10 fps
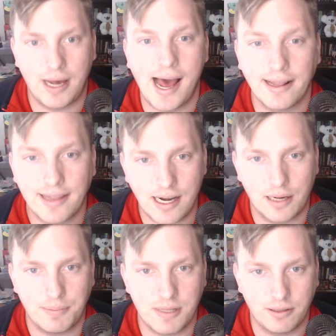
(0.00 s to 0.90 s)
add that
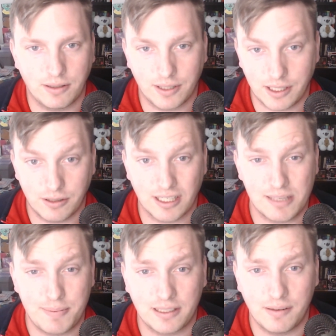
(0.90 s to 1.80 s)
up, and then you can look at your
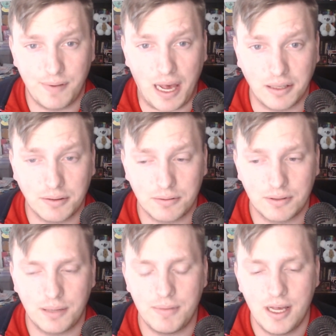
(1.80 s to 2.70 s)
expected value through
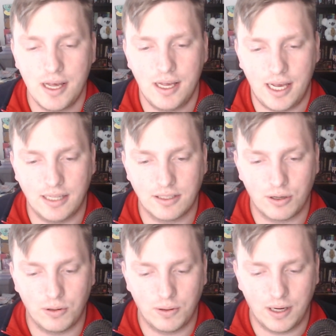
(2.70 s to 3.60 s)
them. And
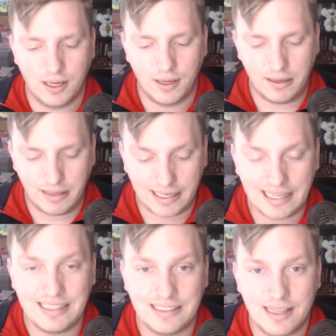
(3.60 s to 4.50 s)
so I
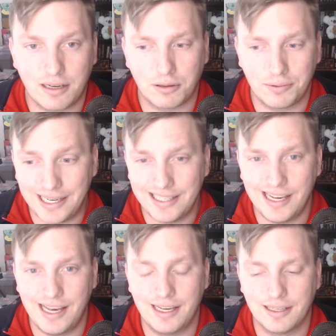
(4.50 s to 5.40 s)
kind of did that
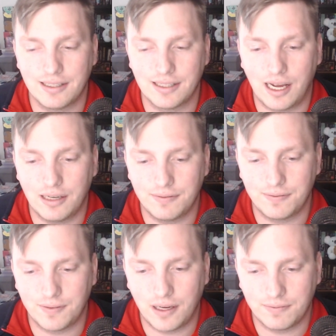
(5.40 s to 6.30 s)
already, and
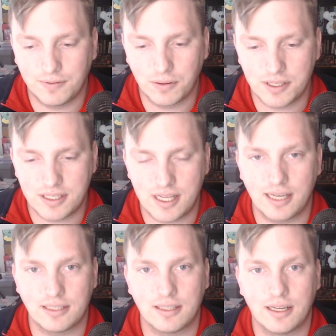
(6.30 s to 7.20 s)
I've noticed
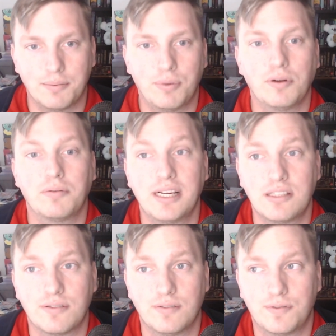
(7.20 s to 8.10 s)
that pull
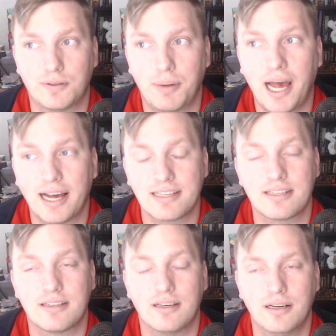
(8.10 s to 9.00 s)
rates for
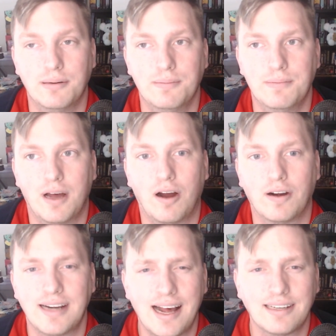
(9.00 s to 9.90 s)
packs are
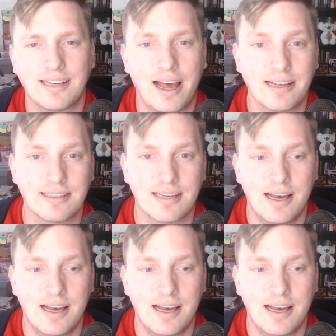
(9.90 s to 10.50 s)
not as